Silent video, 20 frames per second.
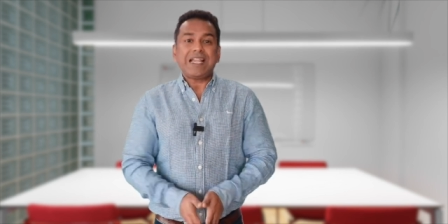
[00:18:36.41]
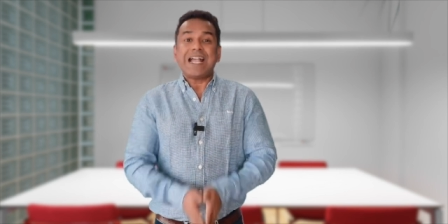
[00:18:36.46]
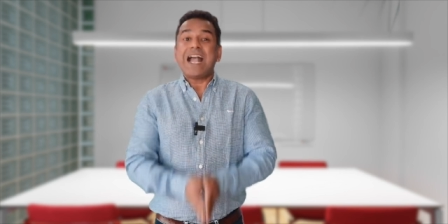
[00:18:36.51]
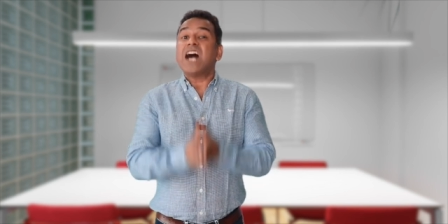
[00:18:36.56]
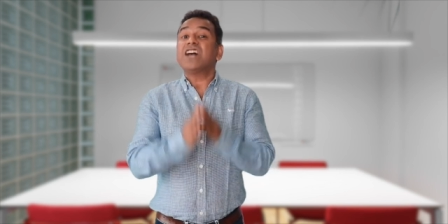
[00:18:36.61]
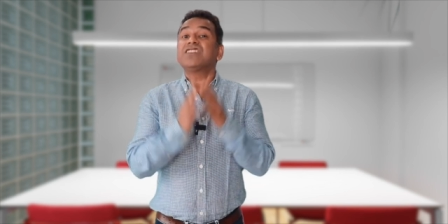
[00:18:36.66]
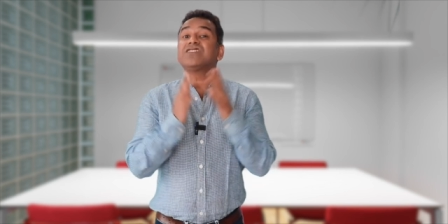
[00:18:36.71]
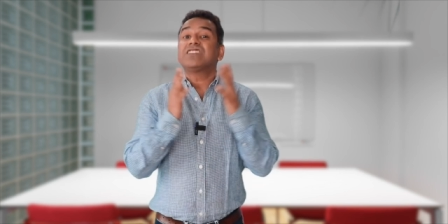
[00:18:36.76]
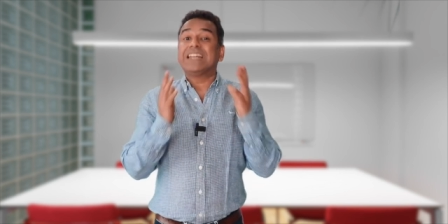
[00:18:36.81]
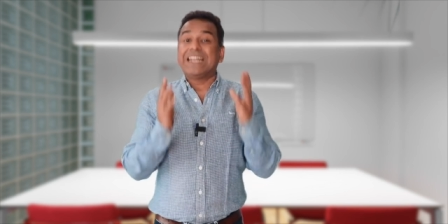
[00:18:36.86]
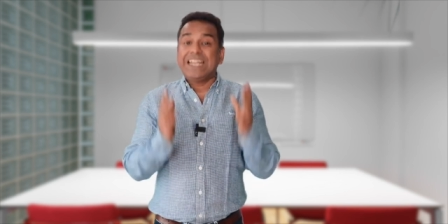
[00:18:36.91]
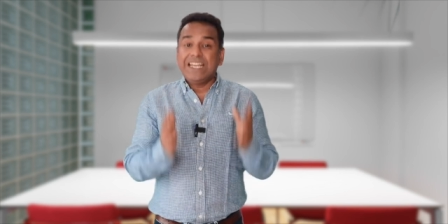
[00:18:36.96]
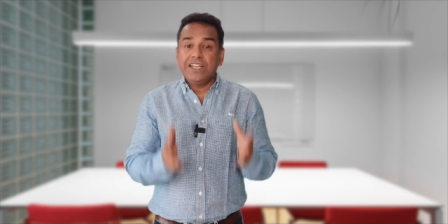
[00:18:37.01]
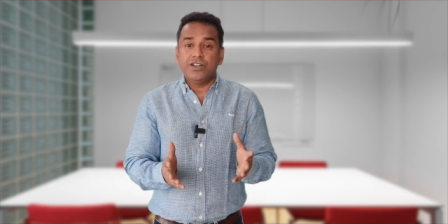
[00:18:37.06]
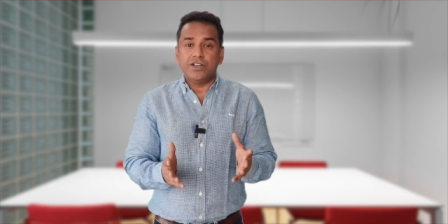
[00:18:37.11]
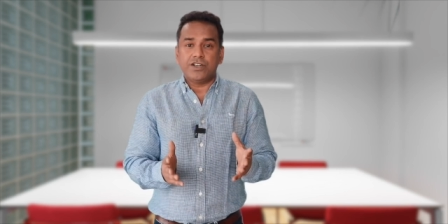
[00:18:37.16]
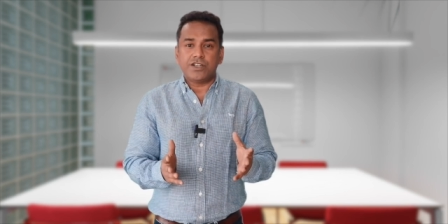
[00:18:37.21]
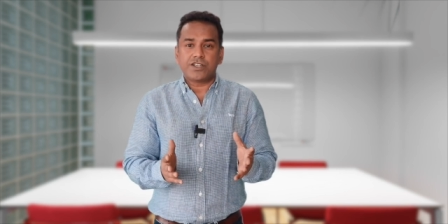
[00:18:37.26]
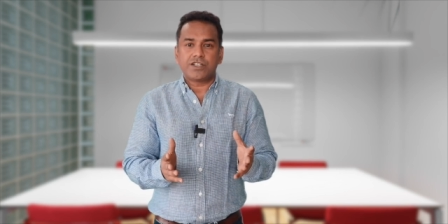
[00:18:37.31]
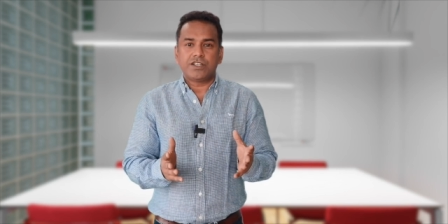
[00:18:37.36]
as
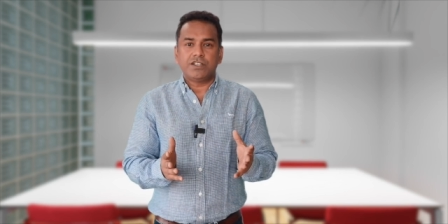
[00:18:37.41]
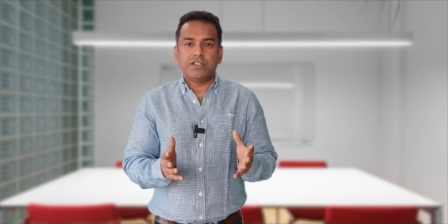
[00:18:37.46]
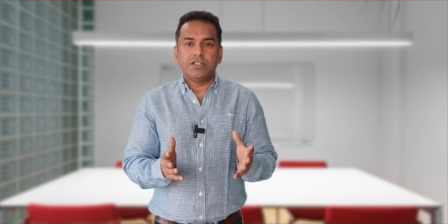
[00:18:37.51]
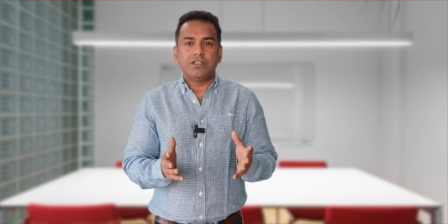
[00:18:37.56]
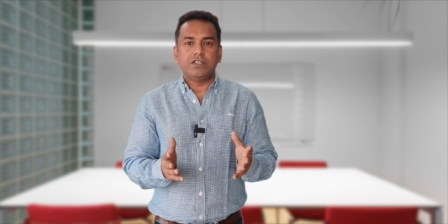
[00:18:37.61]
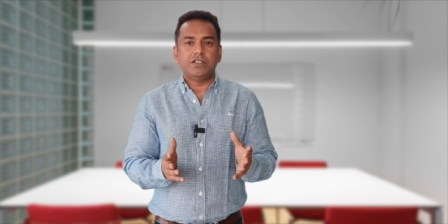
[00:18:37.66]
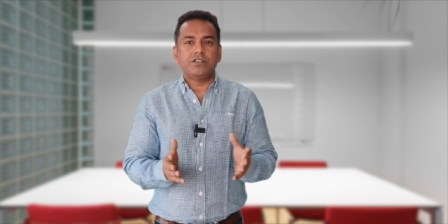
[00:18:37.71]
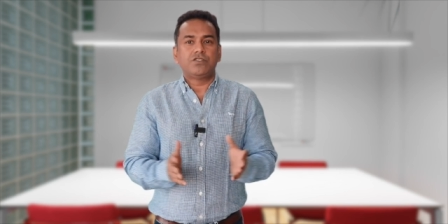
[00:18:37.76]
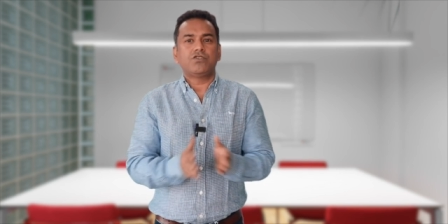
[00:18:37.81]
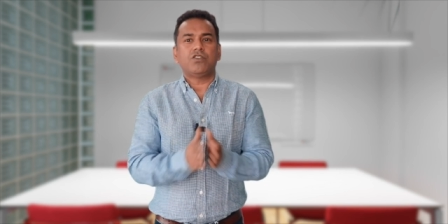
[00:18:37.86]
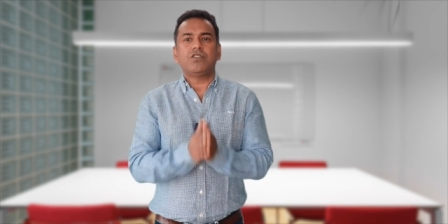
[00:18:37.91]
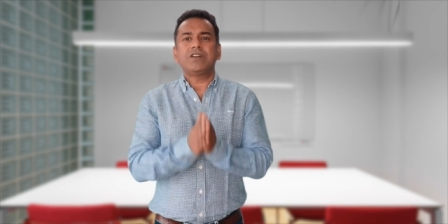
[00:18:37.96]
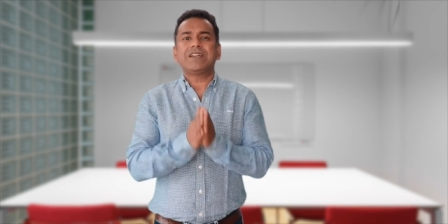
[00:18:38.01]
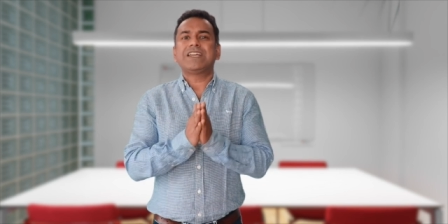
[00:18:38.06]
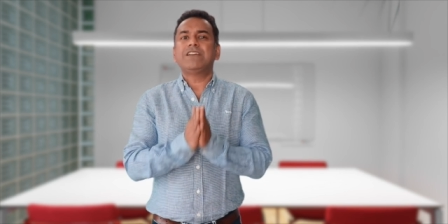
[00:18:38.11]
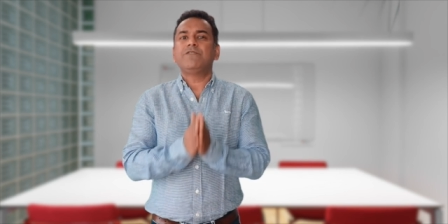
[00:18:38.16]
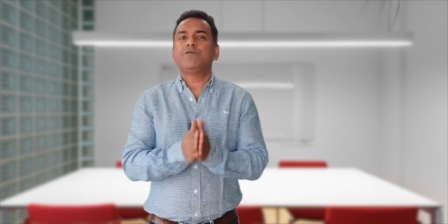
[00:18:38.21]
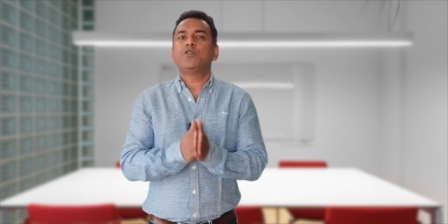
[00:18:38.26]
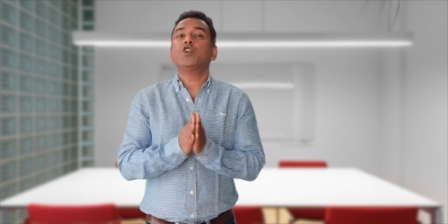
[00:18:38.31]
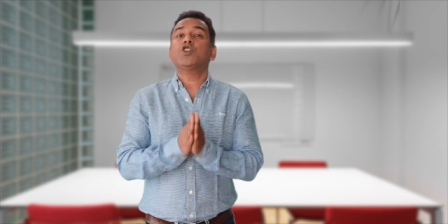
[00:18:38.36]
leaders,
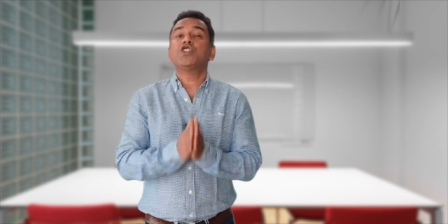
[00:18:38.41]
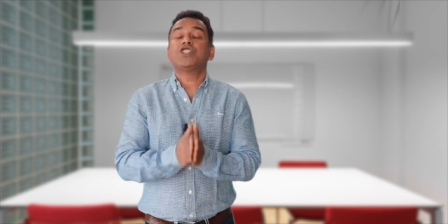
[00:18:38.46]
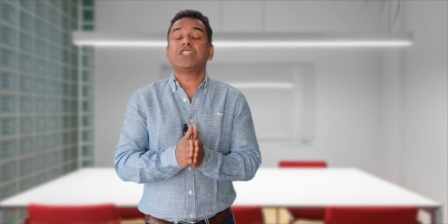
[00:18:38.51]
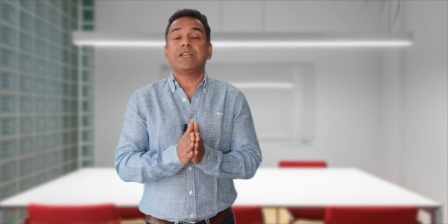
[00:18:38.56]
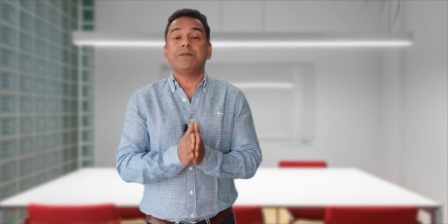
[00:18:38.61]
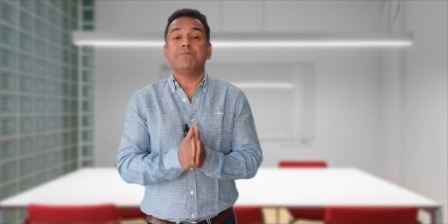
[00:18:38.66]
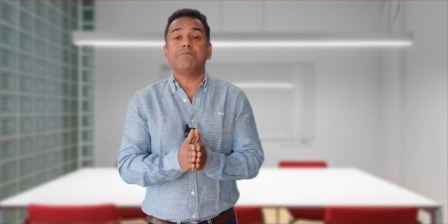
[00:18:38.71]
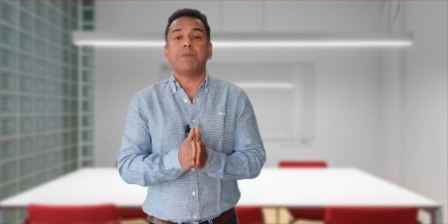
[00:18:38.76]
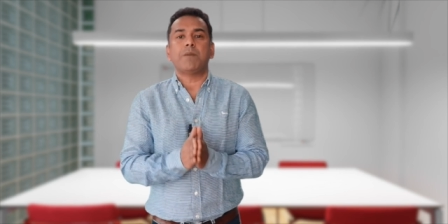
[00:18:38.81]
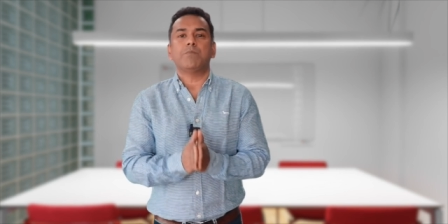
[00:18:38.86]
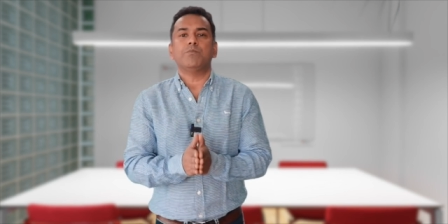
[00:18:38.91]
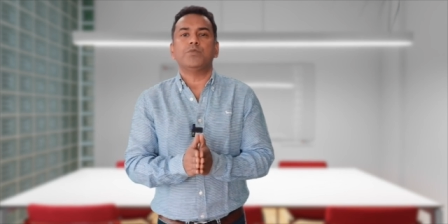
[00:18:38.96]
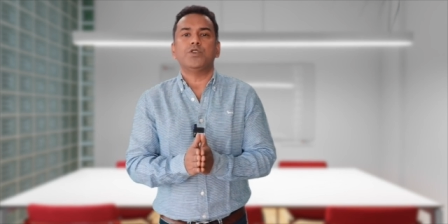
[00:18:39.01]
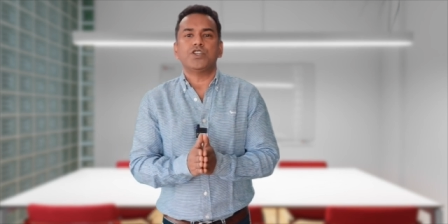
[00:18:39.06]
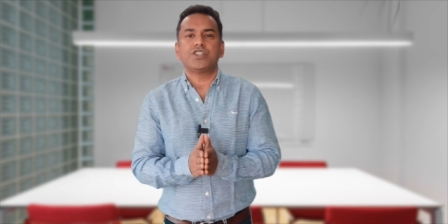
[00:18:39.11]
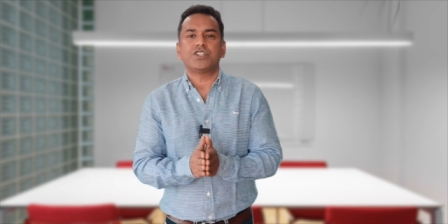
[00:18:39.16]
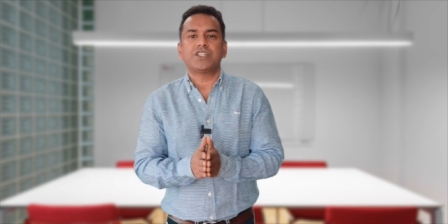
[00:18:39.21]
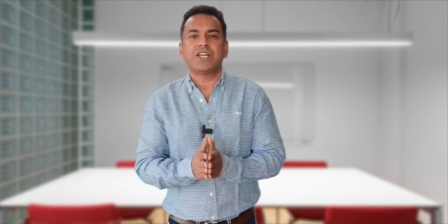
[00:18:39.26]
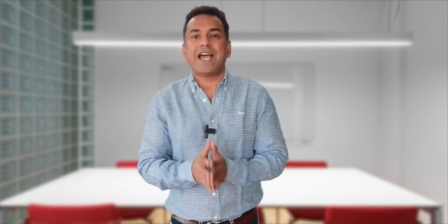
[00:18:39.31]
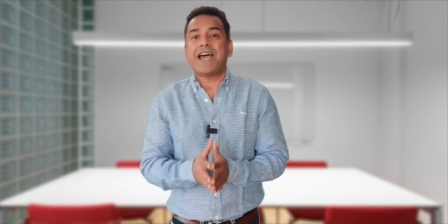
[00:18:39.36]
don't give your team
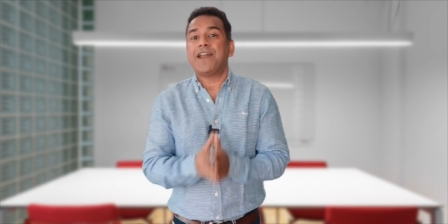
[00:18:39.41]
members